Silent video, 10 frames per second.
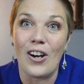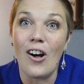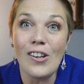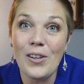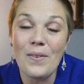
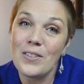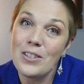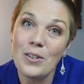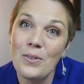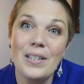All you have to
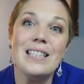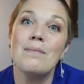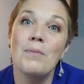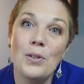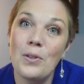do is
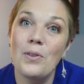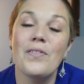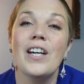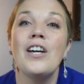move